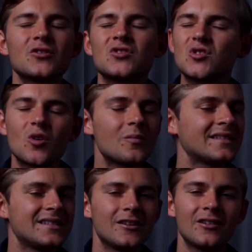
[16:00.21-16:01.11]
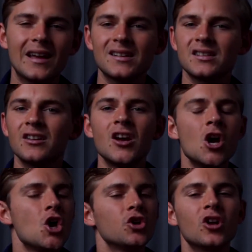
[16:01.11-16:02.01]
There's so much education,
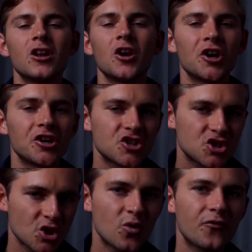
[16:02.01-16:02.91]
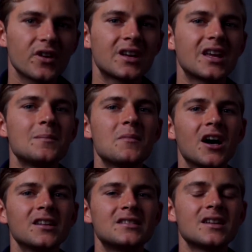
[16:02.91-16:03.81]
you learn so freaking
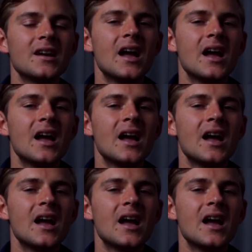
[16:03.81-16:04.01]
much,